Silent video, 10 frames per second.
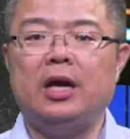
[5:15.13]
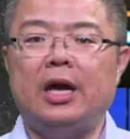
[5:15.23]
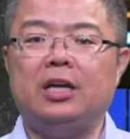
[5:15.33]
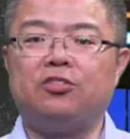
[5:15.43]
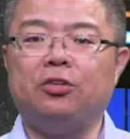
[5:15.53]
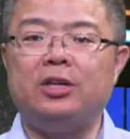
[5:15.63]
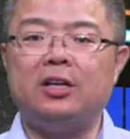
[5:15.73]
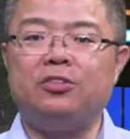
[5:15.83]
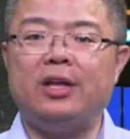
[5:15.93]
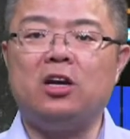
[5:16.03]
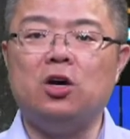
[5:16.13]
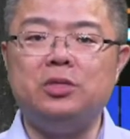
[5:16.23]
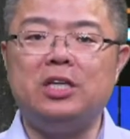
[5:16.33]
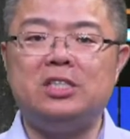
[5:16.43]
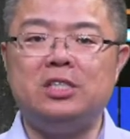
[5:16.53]
and so that they
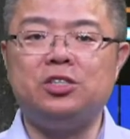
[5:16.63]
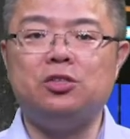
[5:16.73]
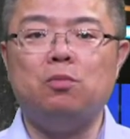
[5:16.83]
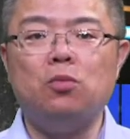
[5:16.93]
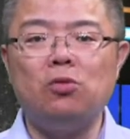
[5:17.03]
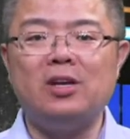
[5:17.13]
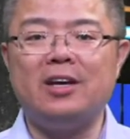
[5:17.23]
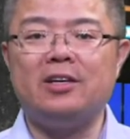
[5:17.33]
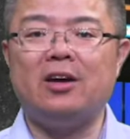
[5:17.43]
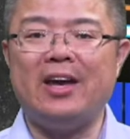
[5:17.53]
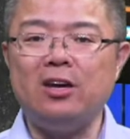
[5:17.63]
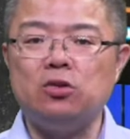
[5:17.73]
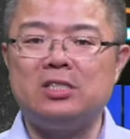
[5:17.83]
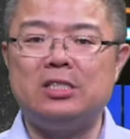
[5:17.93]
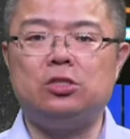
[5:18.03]
coexist more like an
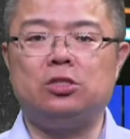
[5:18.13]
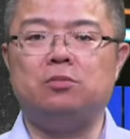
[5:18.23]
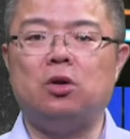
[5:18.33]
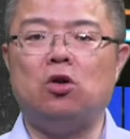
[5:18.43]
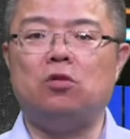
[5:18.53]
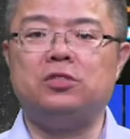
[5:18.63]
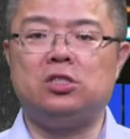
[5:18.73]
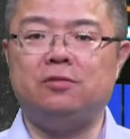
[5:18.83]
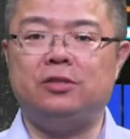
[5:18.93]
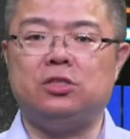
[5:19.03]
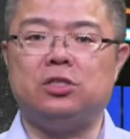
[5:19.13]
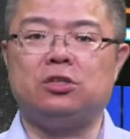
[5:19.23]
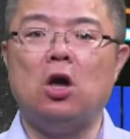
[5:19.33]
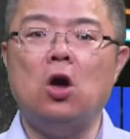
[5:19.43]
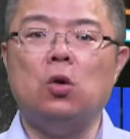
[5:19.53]
ecosystem of services
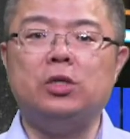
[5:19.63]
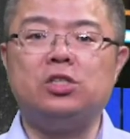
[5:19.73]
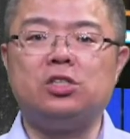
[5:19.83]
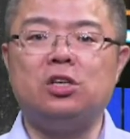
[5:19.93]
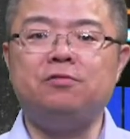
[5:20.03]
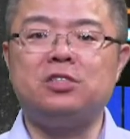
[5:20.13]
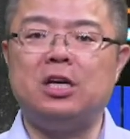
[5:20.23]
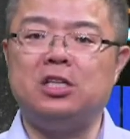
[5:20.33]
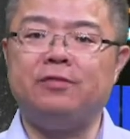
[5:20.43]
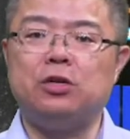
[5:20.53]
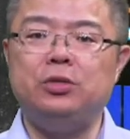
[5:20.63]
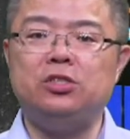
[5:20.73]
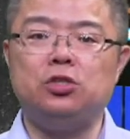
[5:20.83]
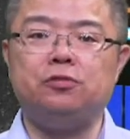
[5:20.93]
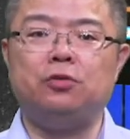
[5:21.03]
which serve scientific
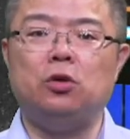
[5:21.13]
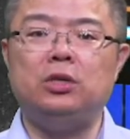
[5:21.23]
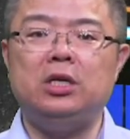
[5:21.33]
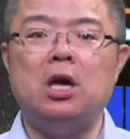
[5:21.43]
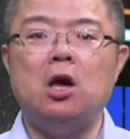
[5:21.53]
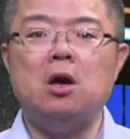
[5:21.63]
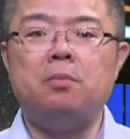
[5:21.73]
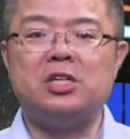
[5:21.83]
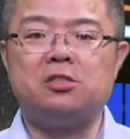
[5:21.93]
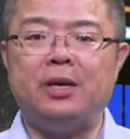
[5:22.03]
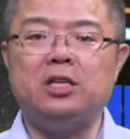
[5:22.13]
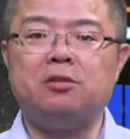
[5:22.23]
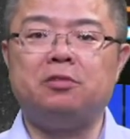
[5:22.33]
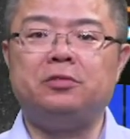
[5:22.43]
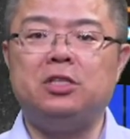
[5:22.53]
research from the
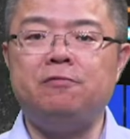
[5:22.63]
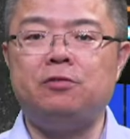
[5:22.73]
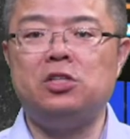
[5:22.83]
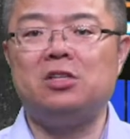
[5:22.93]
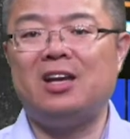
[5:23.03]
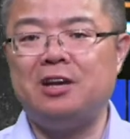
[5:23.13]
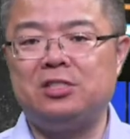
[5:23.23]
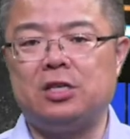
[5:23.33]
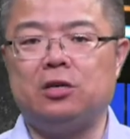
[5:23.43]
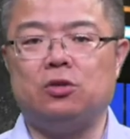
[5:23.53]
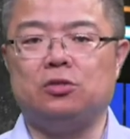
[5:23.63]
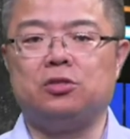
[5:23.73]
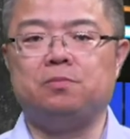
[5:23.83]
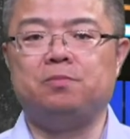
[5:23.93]
perspective of different life cycles.